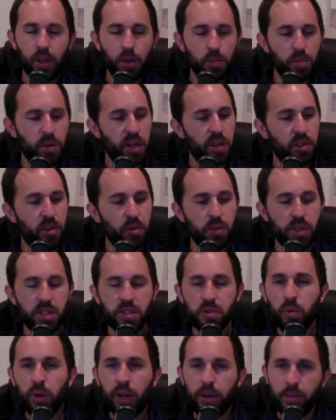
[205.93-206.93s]
But the
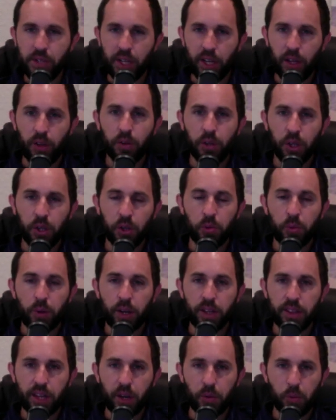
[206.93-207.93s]
reason why I'm telling you to
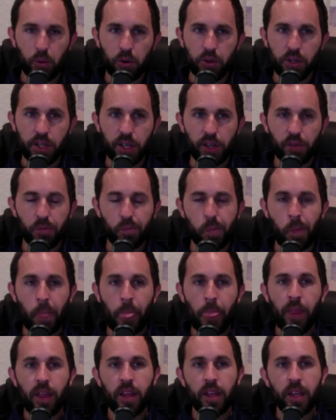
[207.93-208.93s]
write that word down
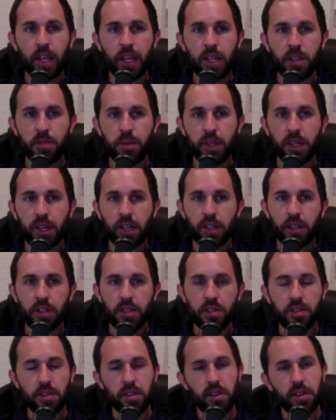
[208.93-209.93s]
is
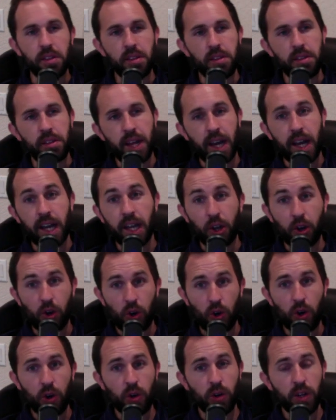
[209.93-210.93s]
because that
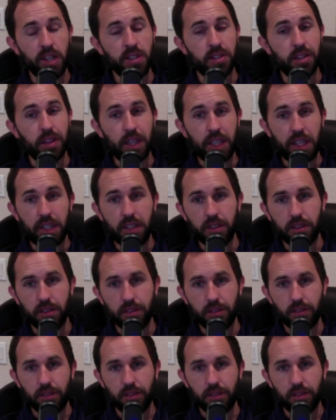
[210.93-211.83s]
car is elite.